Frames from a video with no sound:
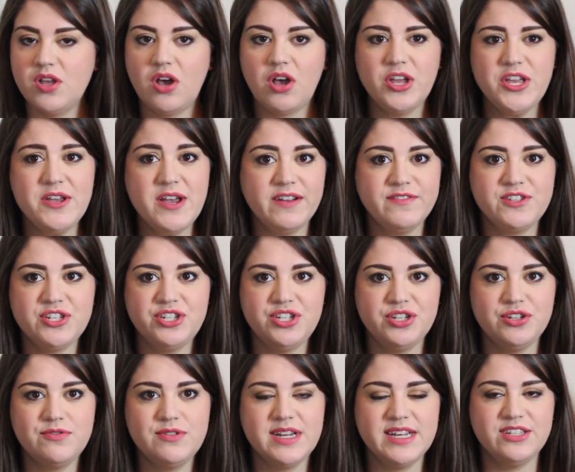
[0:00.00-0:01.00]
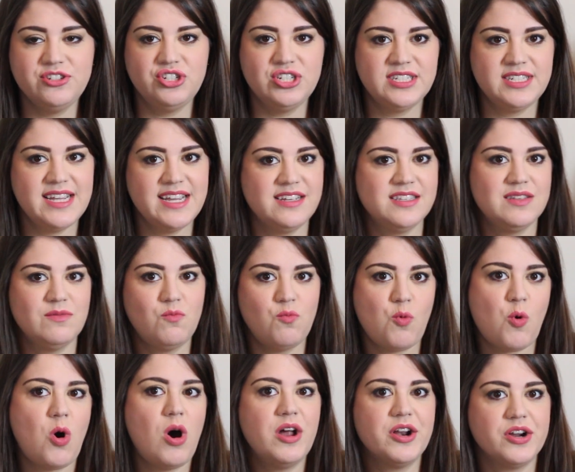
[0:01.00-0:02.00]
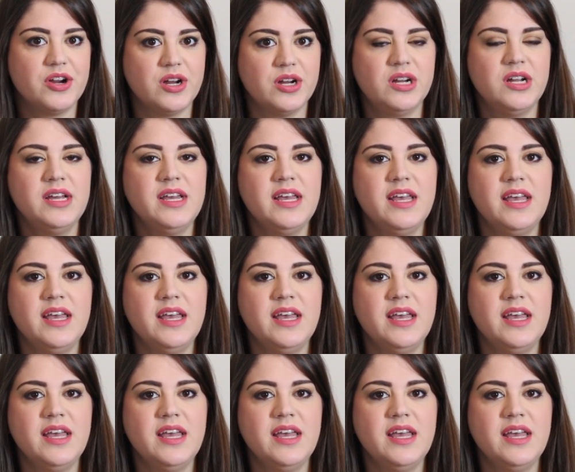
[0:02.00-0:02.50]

all you have to do is just take some water